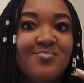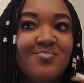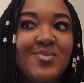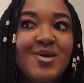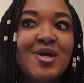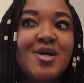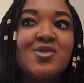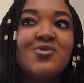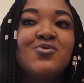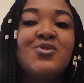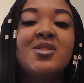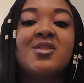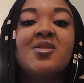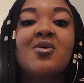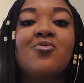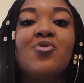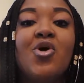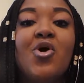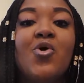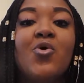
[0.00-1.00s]
Because you just
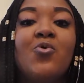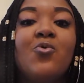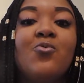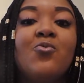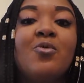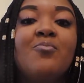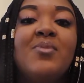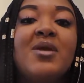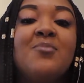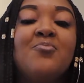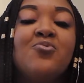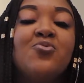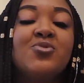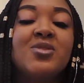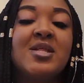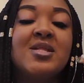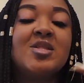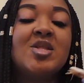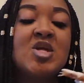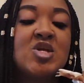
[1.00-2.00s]
don't know what
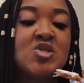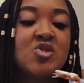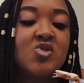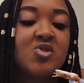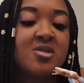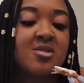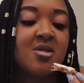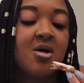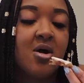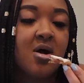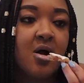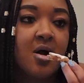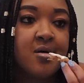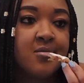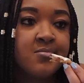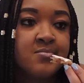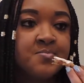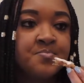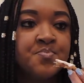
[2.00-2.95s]
people's intentions are.